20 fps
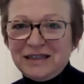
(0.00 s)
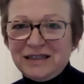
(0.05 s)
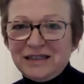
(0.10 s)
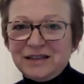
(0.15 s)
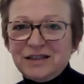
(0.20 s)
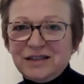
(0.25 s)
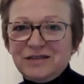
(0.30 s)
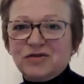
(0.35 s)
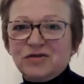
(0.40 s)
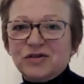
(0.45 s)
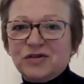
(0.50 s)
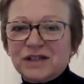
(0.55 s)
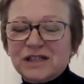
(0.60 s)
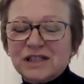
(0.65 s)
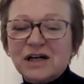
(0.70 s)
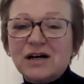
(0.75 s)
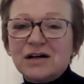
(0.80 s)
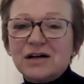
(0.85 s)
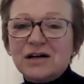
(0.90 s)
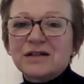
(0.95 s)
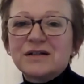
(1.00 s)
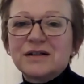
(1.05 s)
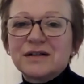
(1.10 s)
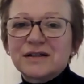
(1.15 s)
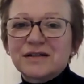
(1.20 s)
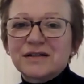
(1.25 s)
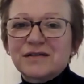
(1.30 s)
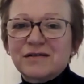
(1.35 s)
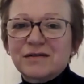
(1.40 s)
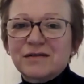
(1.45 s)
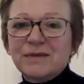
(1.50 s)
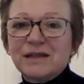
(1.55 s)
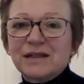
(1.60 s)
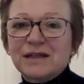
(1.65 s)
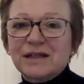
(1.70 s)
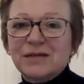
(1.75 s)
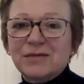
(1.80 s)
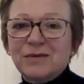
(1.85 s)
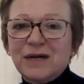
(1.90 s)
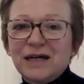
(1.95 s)
and then you've got the darkness of the
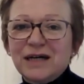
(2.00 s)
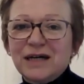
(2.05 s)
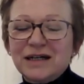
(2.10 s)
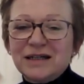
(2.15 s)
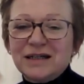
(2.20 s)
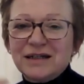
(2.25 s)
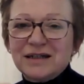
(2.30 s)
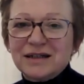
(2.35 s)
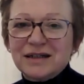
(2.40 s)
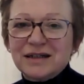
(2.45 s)
Milky Way.